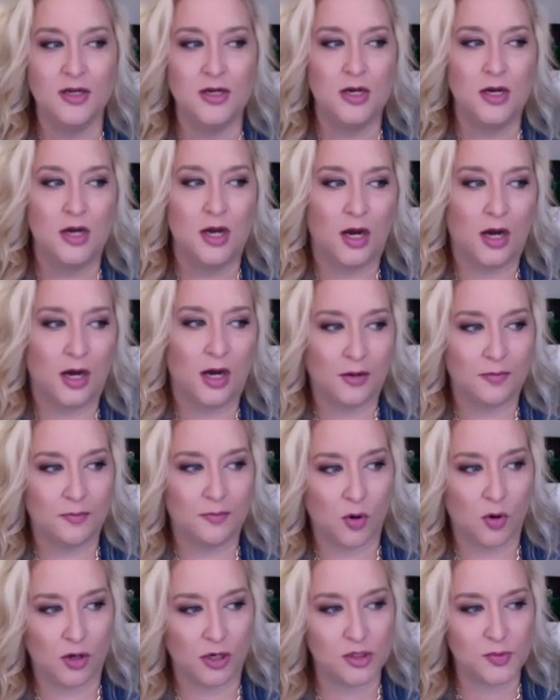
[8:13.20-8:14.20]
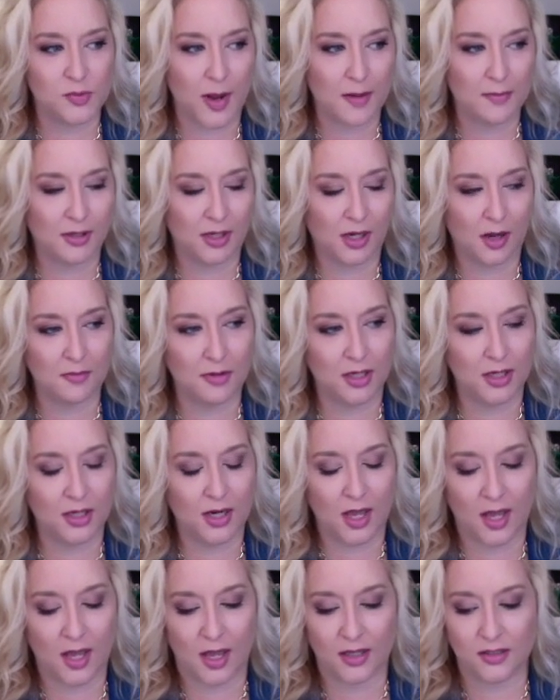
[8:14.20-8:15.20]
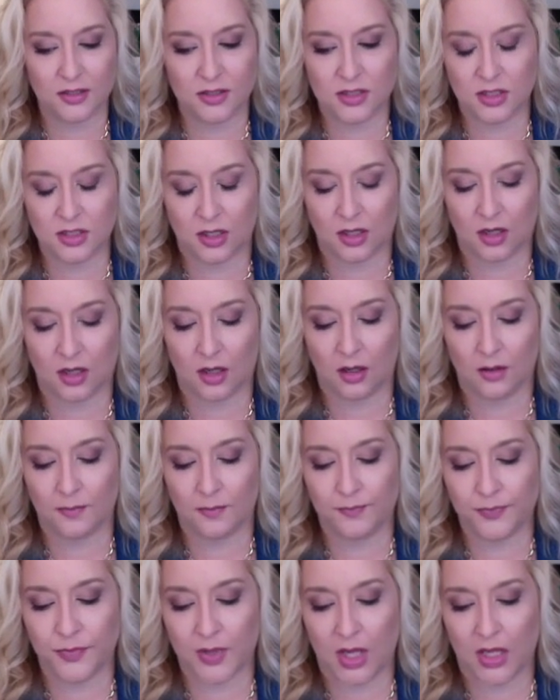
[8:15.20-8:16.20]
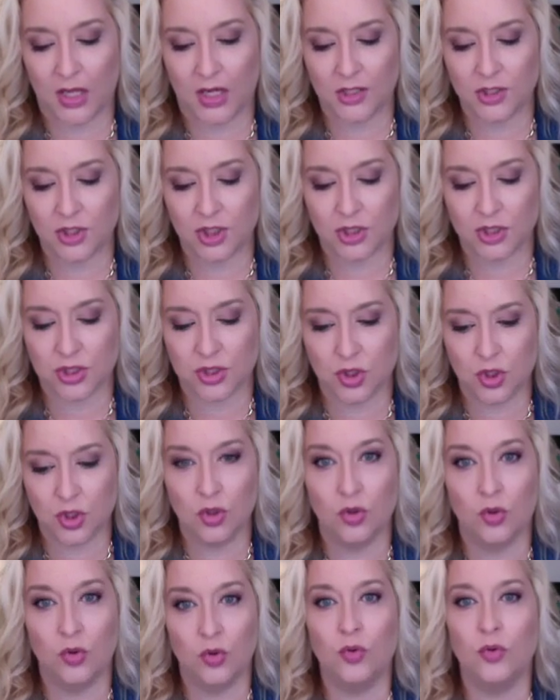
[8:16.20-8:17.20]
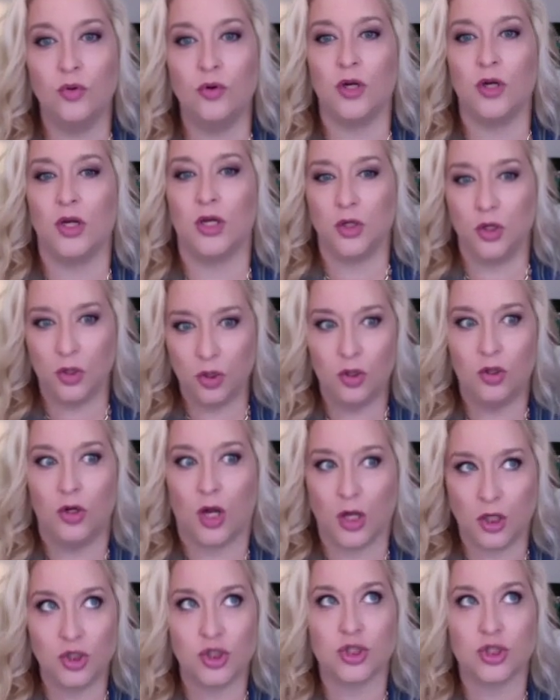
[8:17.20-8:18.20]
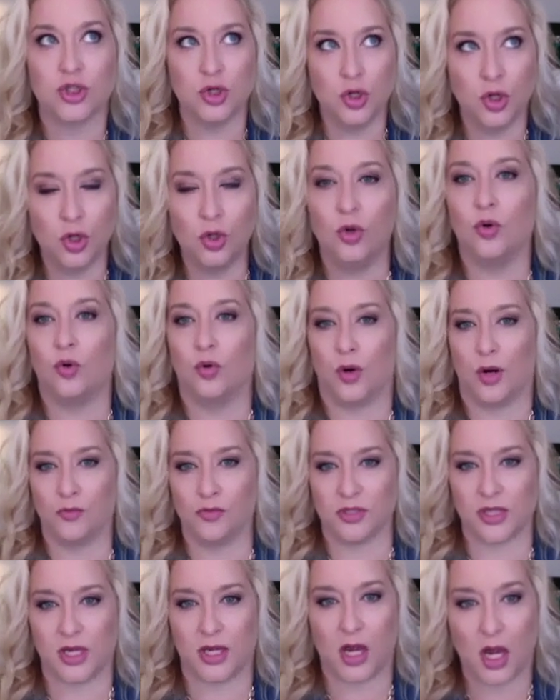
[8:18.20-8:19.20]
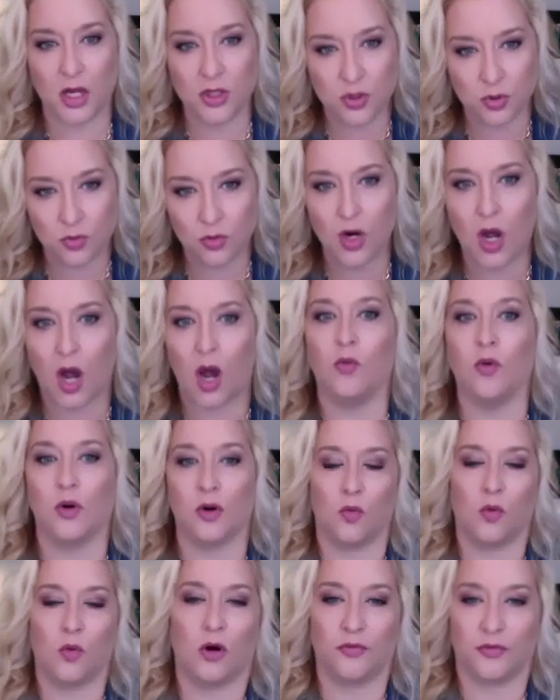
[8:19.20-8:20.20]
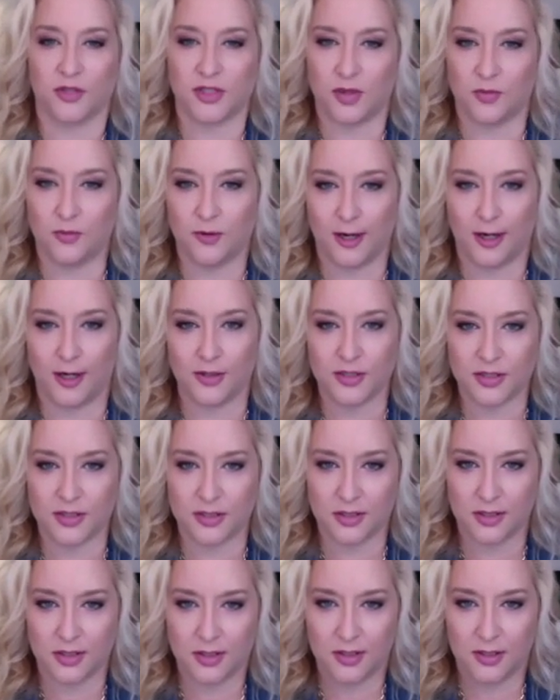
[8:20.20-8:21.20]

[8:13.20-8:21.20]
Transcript: Mm-hmm. Uh, mortgage payment coming, and um, and I just knew, I just knew. I was like, I do not want to work for someone else.